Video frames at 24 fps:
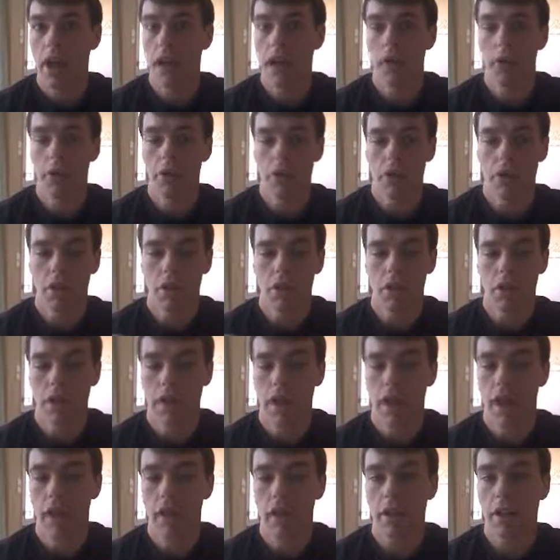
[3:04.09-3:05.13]
I will
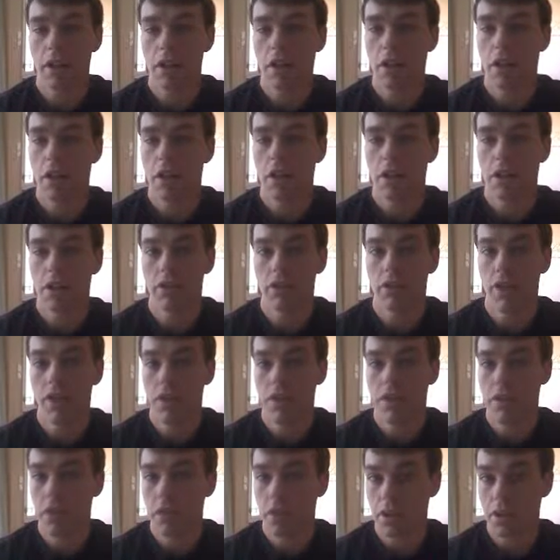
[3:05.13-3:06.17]
add a link below this
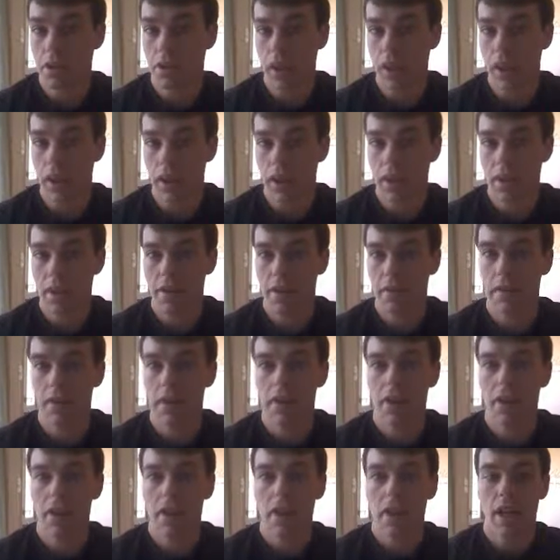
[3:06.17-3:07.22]
video so you can check it
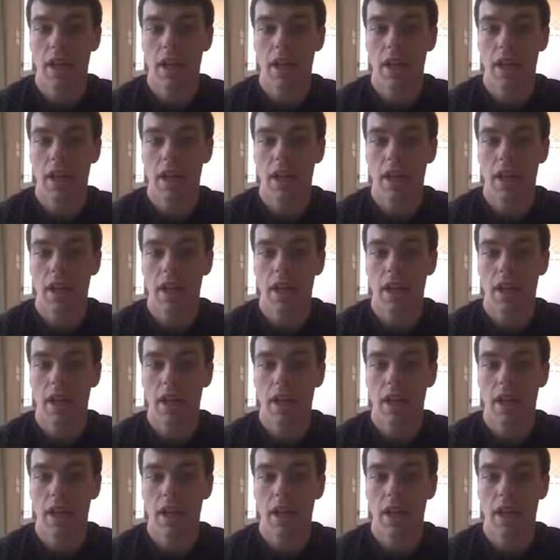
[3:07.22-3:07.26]
out.